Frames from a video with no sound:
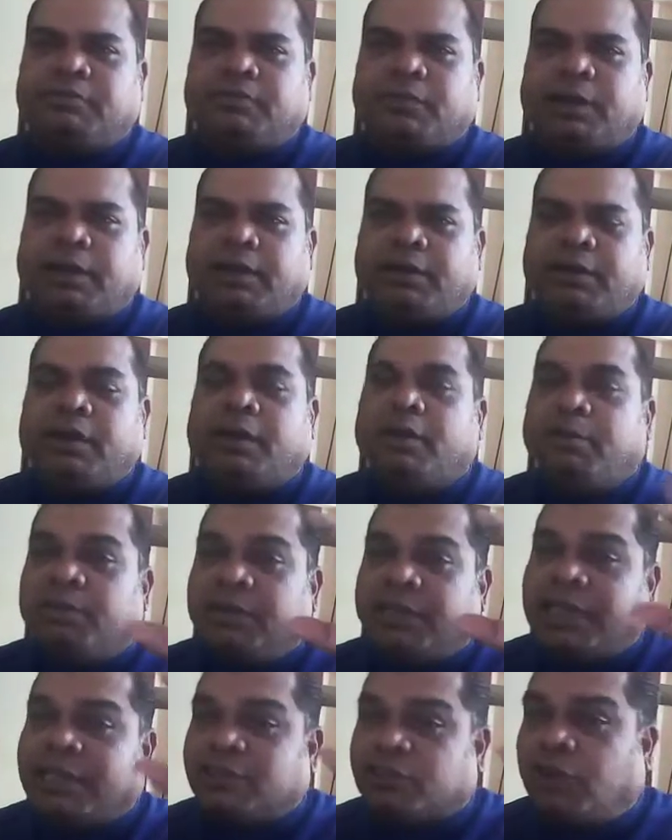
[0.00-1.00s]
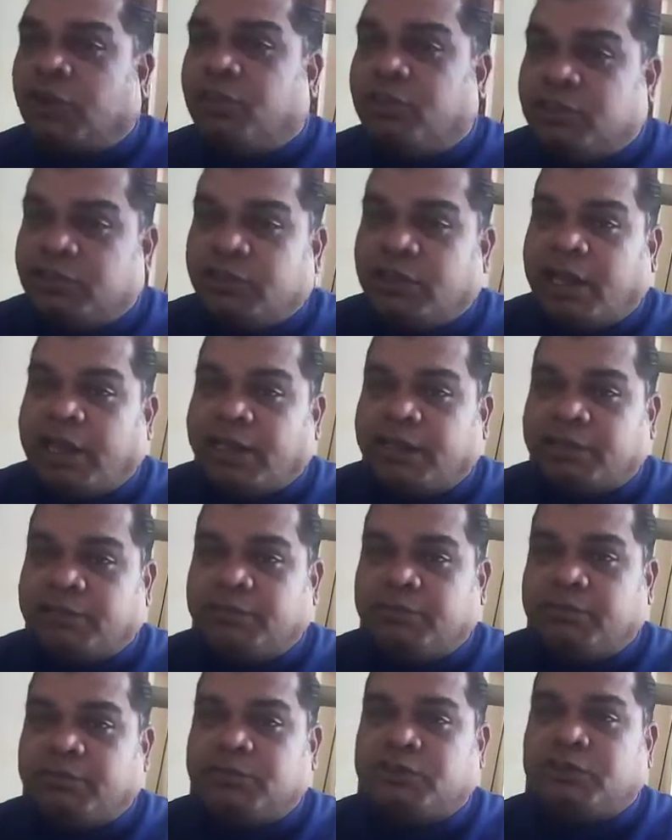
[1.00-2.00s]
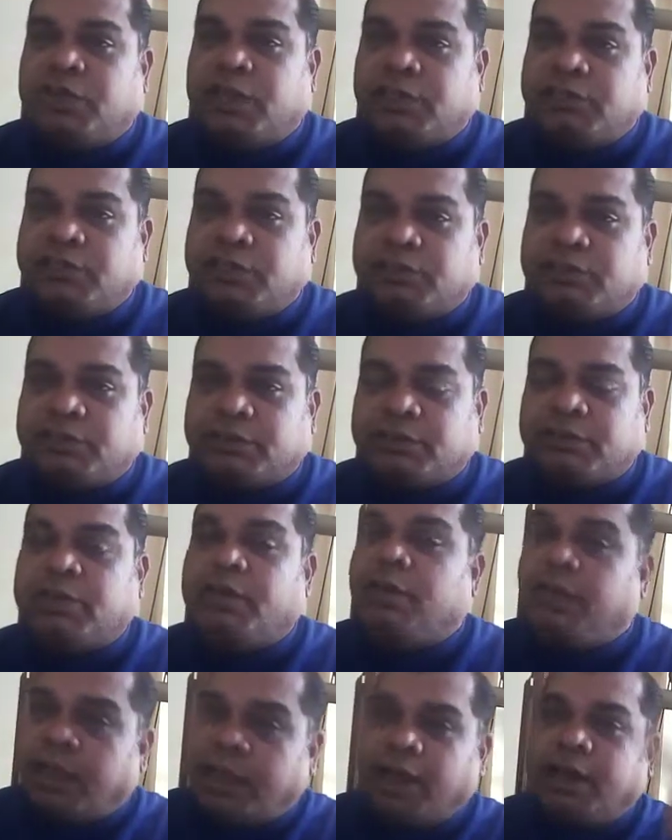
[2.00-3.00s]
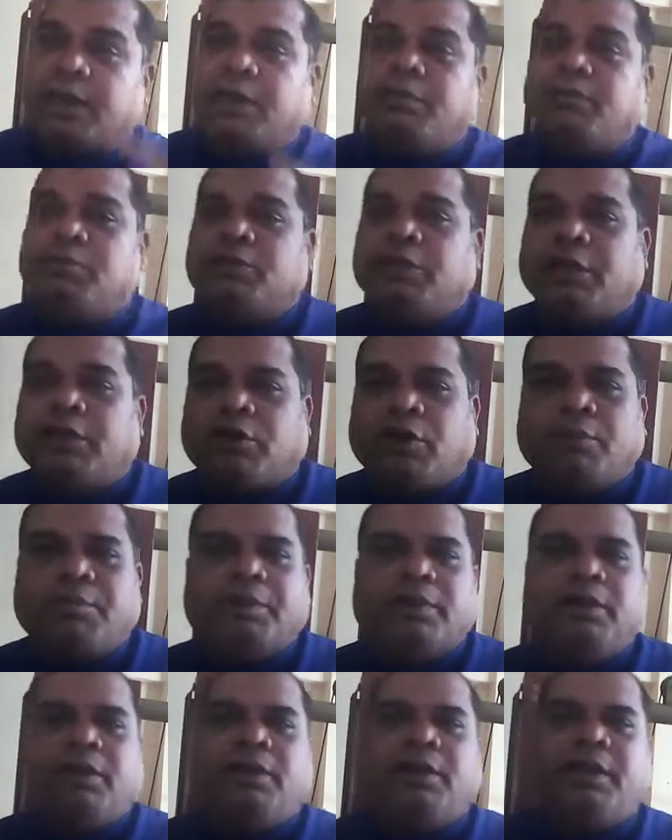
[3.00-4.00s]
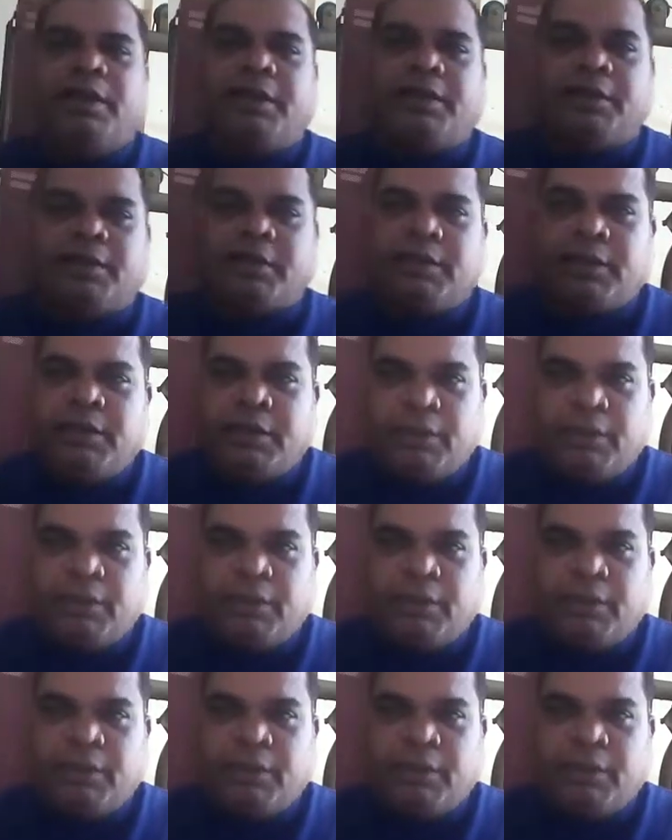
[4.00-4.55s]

Right? But that's called visualization. I'll come to that topic a little later.